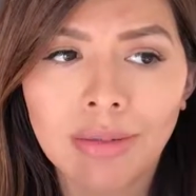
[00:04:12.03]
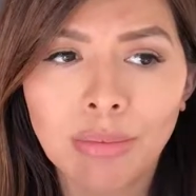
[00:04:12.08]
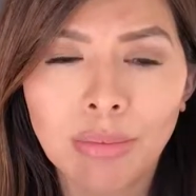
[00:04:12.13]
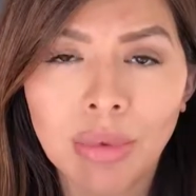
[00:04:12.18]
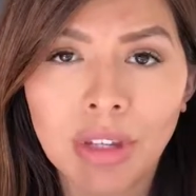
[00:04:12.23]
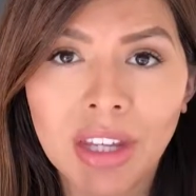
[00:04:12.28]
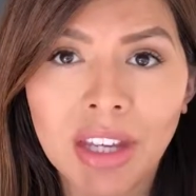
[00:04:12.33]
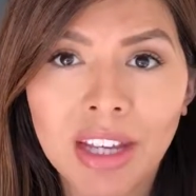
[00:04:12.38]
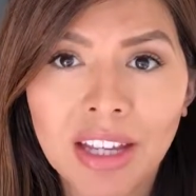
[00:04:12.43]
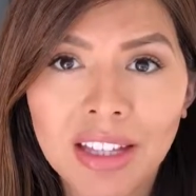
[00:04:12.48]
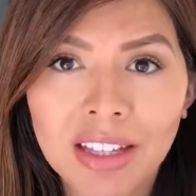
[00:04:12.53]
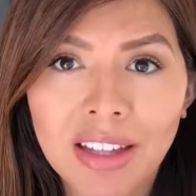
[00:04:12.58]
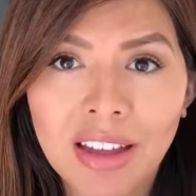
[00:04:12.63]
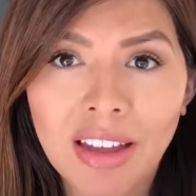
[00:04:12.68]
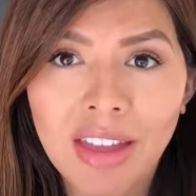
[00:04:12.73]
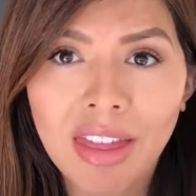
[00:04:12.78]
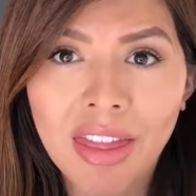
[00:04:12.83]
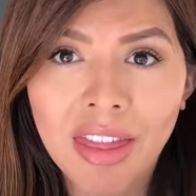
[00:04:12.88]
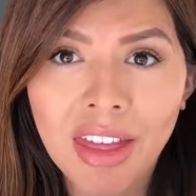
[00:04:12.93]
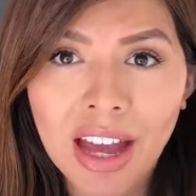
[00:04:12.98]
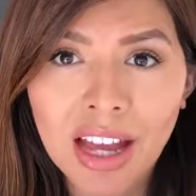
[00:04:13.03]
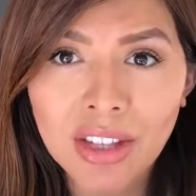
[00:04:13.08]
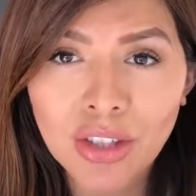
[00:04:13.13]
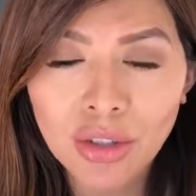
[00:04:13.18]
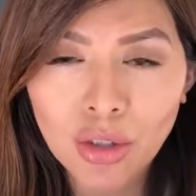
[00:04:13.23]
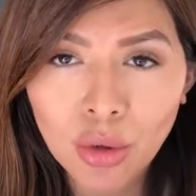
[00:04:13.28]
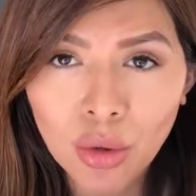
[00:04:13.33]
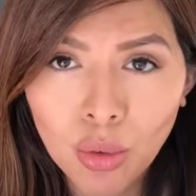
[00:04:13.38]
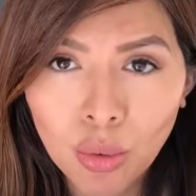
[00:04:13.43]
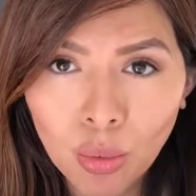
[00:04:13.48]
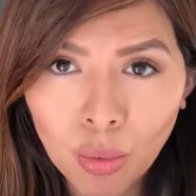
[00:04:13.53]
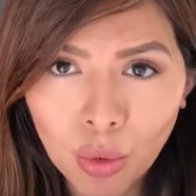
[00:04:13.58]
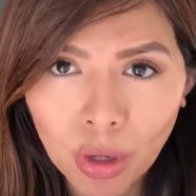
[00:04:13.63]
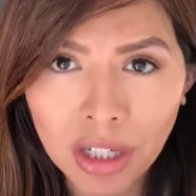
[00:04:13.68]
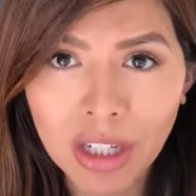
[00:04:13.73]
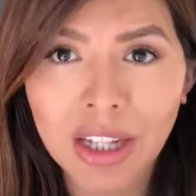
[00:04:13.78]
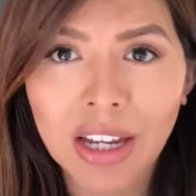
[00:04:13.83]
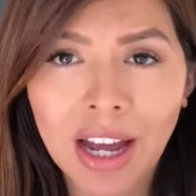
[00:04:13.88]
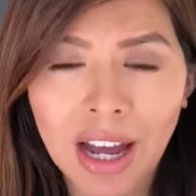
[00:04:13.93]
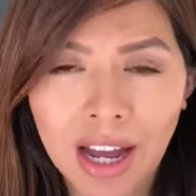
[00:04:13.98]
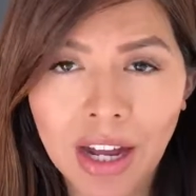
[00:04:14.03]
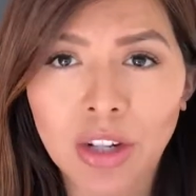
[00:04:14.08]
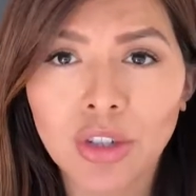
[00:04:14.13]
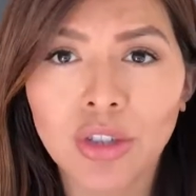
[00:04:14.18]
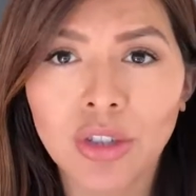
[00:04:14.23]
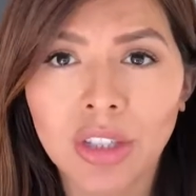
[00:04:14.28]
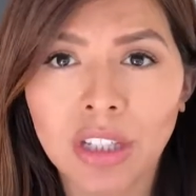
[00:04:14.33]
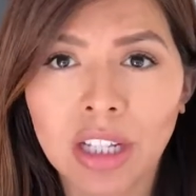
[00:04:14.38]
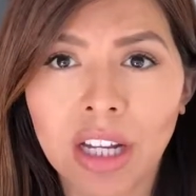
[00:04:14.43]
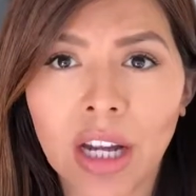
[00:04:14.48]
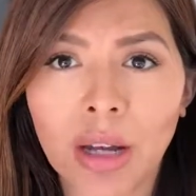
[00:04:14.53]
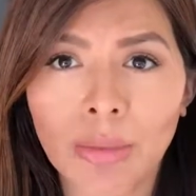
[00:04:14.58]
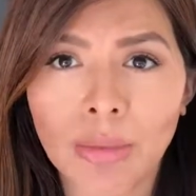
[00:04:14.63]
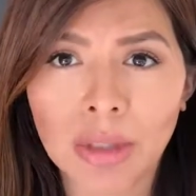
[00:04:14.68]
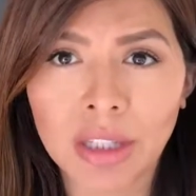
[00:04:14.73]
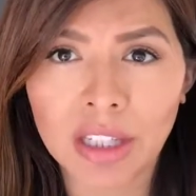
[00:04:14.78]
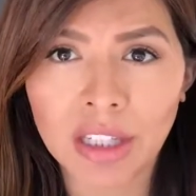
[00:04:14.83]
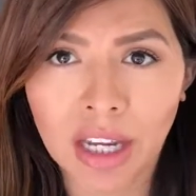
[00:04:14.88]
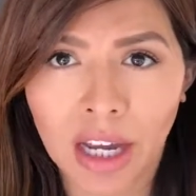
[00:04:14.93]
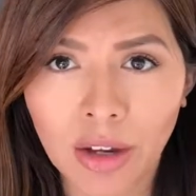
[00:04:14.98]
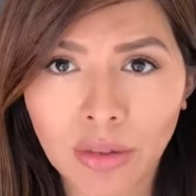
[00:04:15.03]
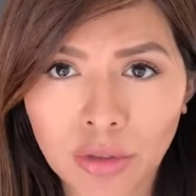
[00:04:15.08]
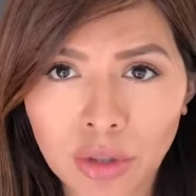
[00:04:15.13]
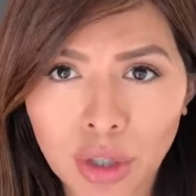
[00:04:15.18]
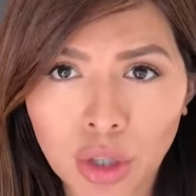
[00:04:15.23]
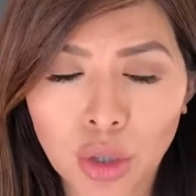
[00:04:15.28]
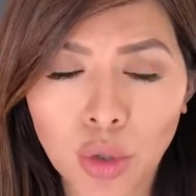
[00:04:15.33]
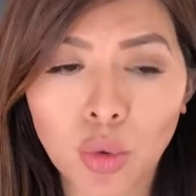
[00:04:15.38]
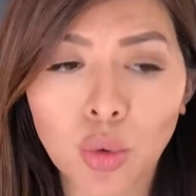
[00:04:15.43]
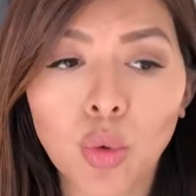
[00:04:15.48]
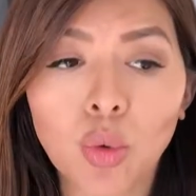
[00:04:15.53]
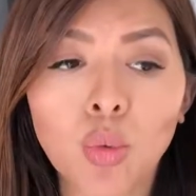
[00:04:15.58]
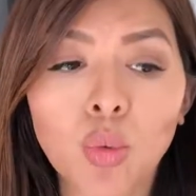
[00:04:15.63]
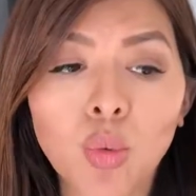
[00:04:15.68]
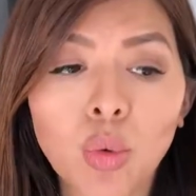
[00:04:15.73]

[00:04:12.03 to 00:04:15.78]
Because that's what it actually comes down to.